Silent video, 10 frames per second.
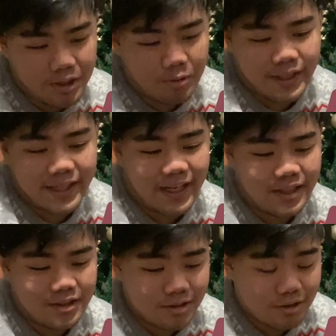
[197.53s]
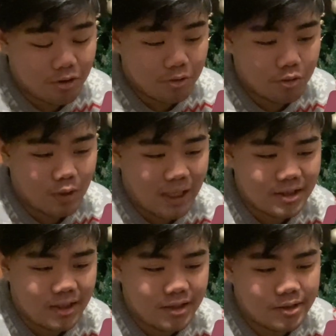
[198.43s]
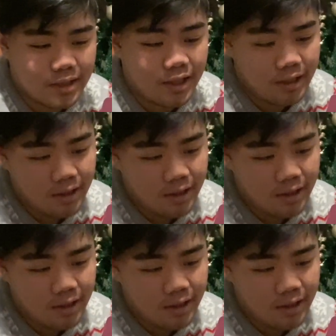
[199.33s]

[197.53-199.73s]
one again, so no lattes today.